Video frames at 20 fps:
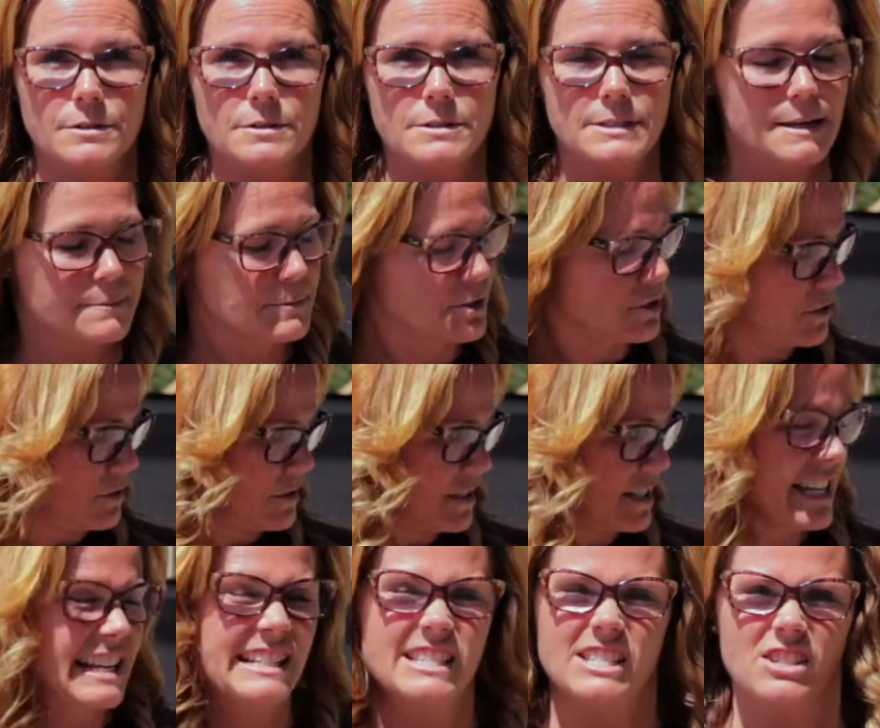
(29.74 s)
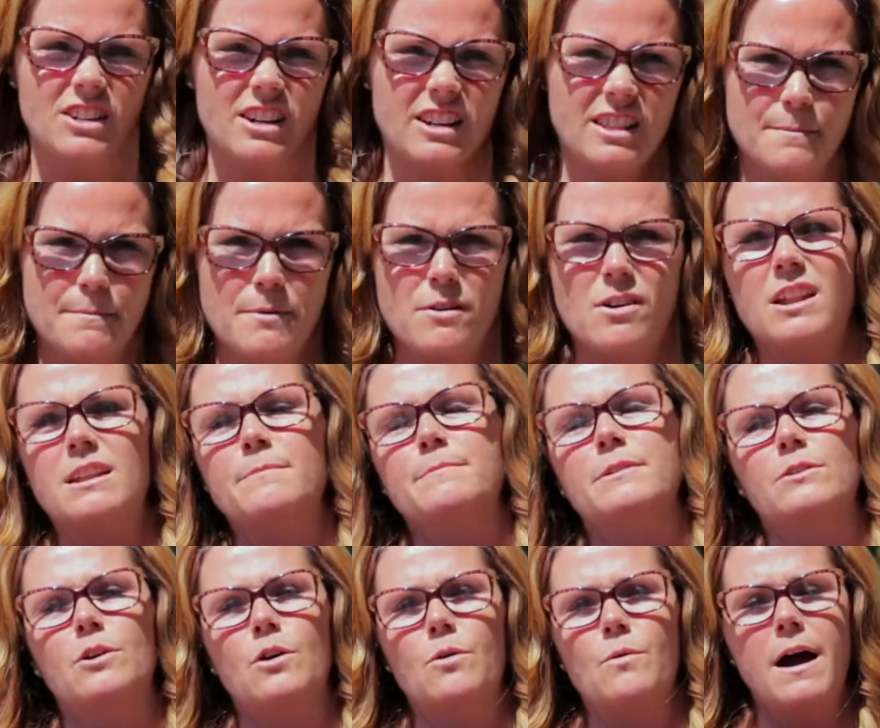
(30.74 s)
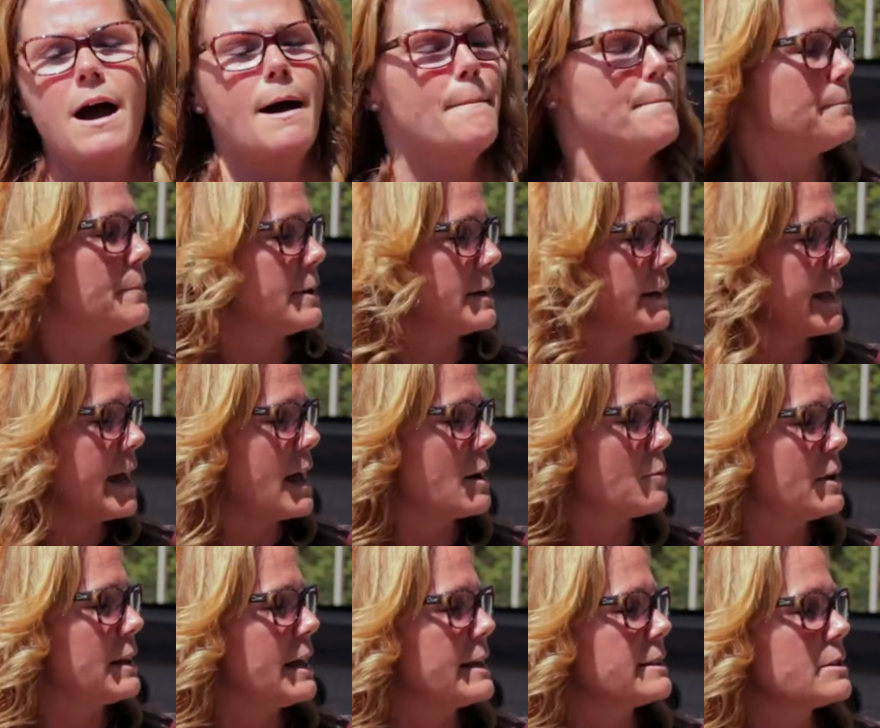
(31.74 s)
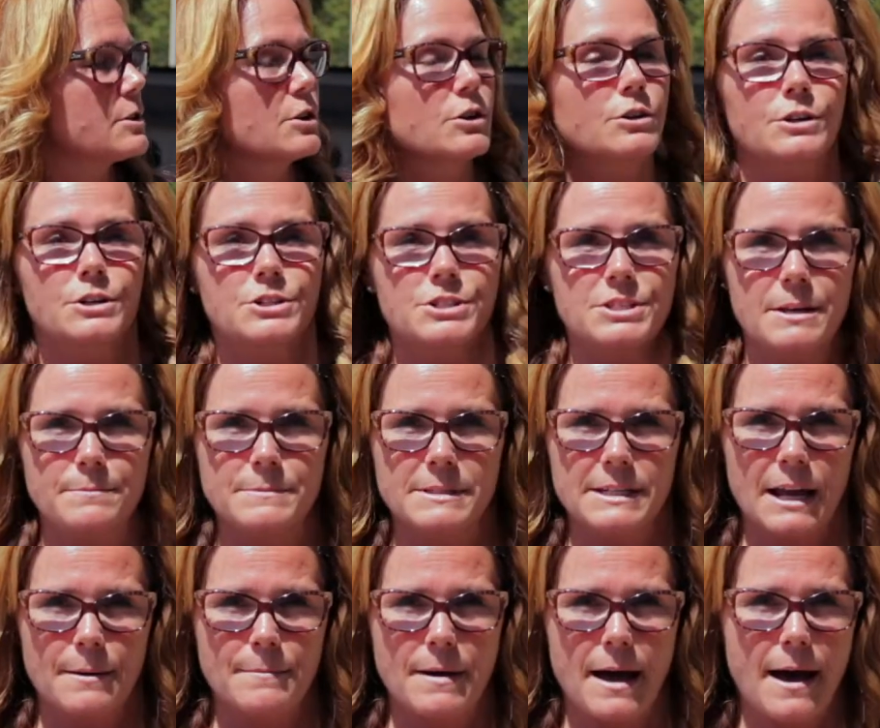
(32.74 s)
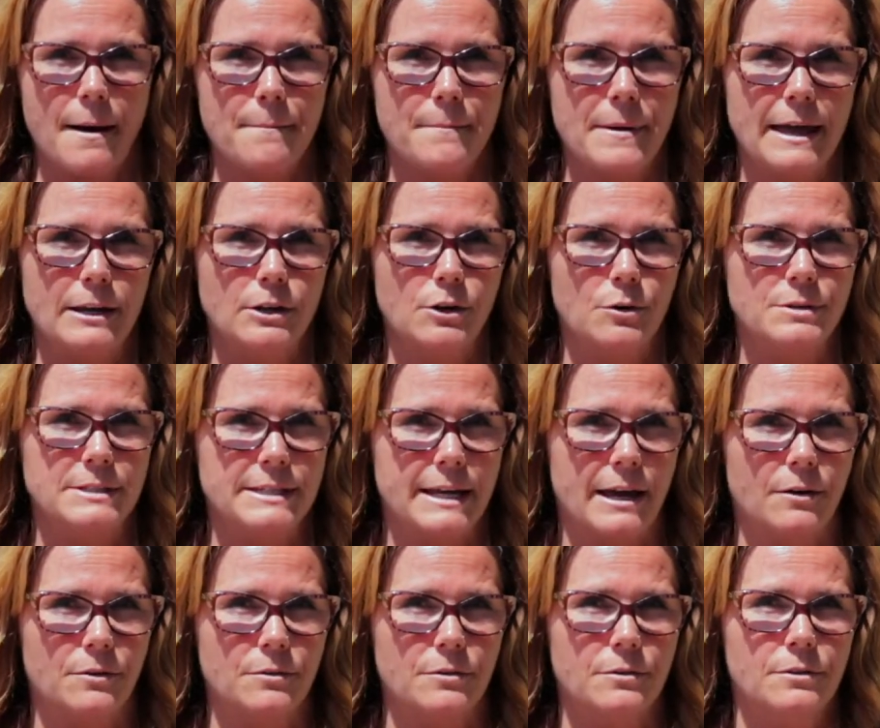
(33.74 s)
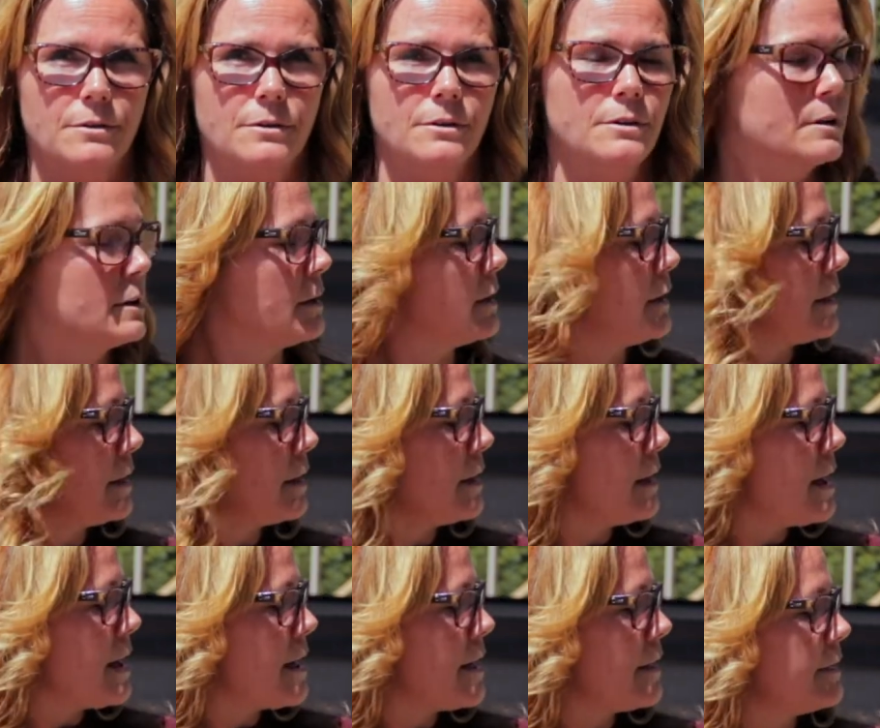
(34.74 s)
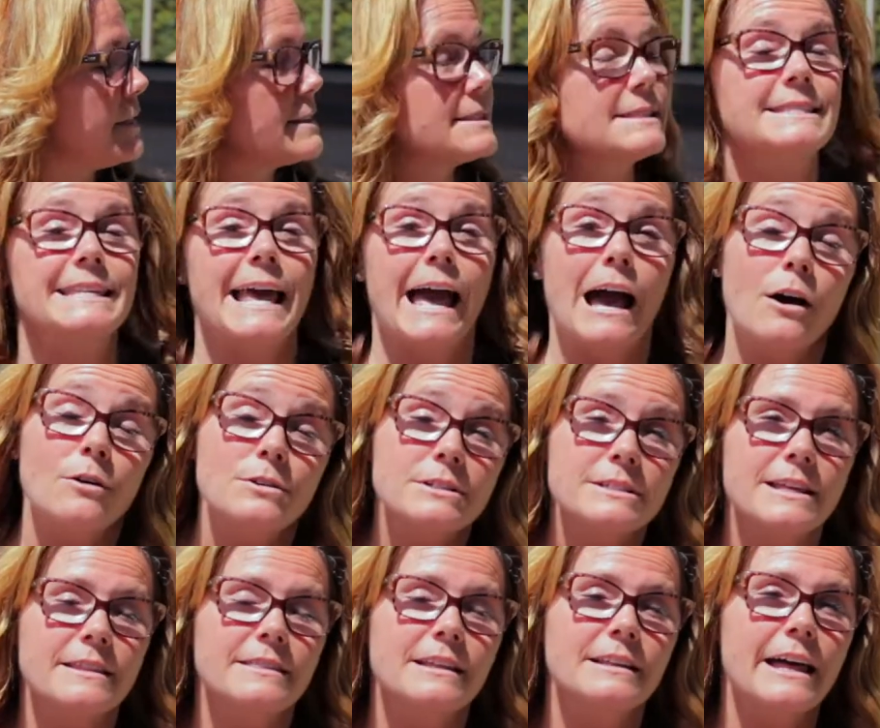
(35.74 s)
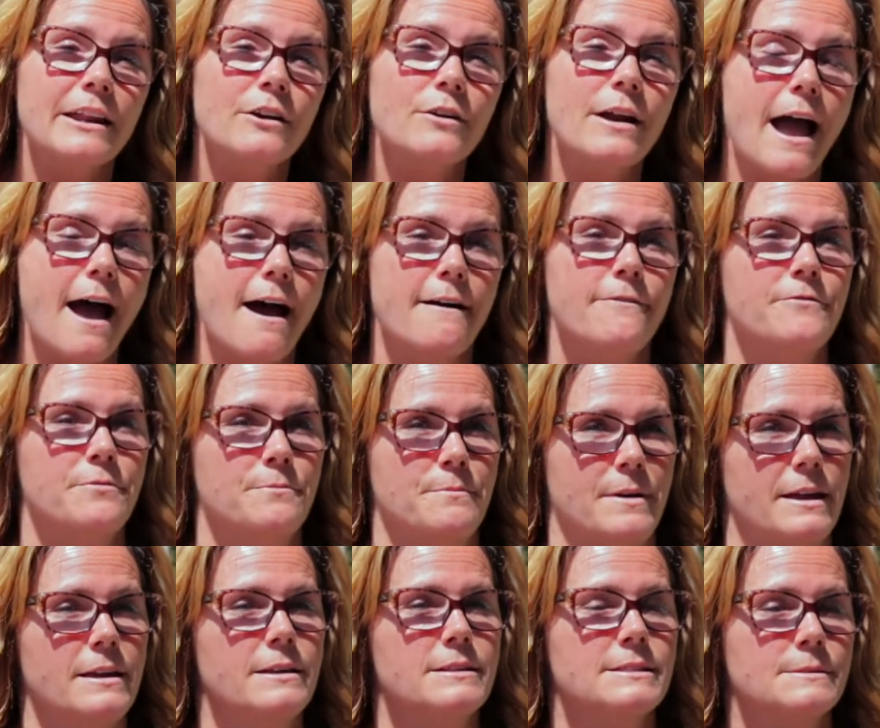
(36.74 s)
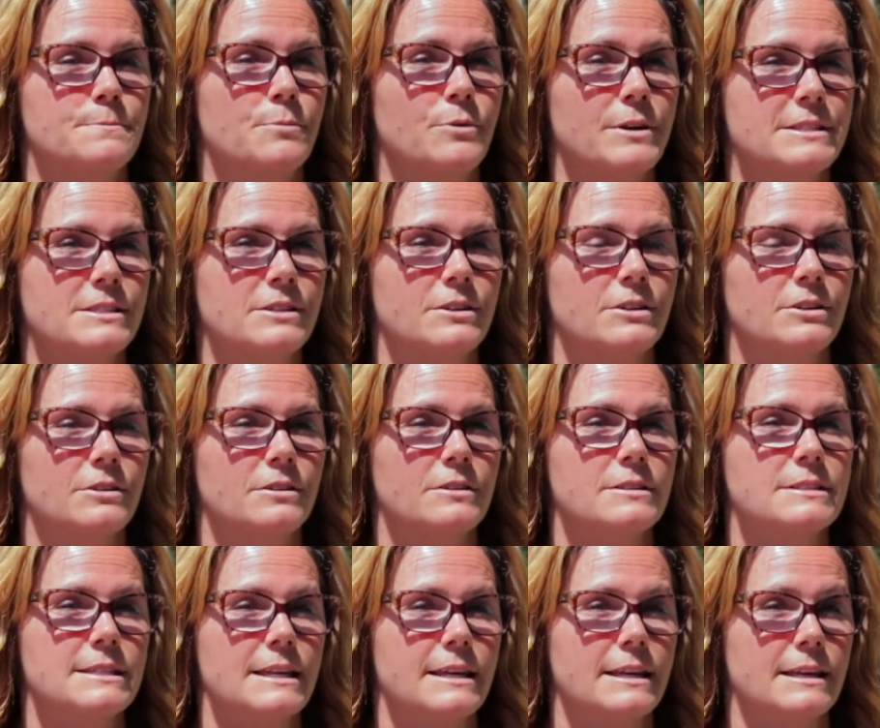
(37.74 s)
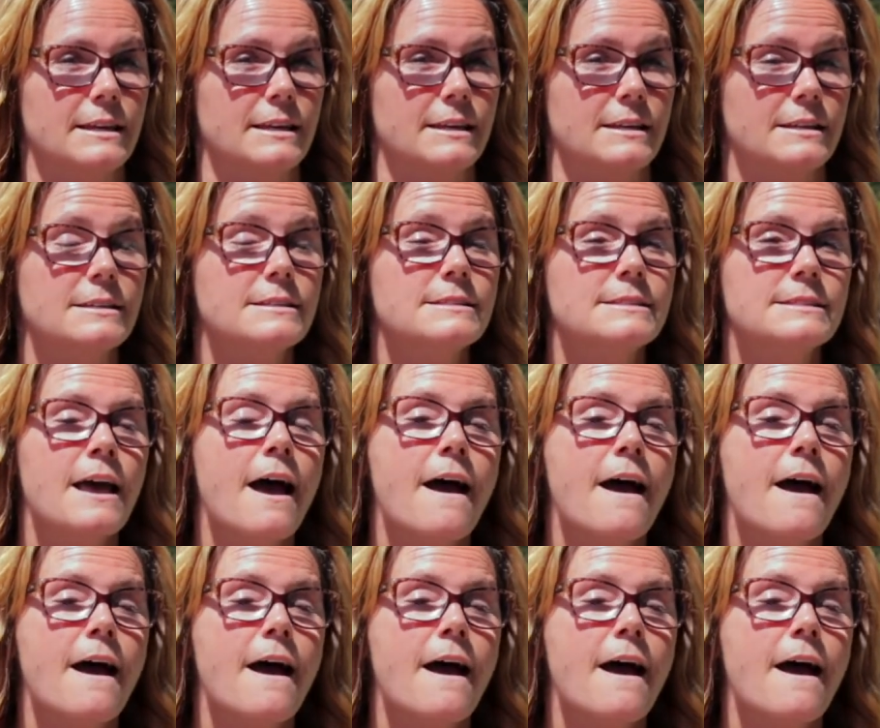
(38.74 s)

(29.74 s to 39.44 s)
Some students like to start at the bottom and go up, but again, we like to encourage them to come up and go down. The sound that the letter F makes, boys and girls, is,